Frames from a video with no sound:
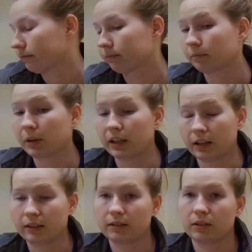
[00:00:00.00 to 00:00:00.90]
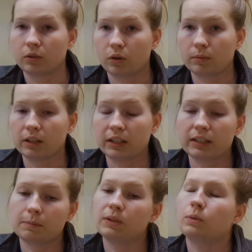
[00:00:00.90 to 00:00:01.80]
but yeah, normally
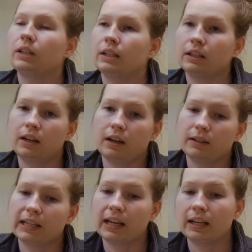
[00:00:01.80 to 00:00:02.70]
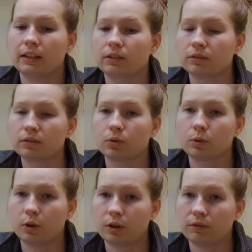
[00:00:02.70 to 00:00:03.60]
it's between 10 and
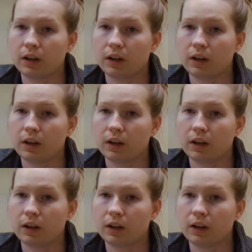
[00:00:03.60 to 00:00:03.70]
35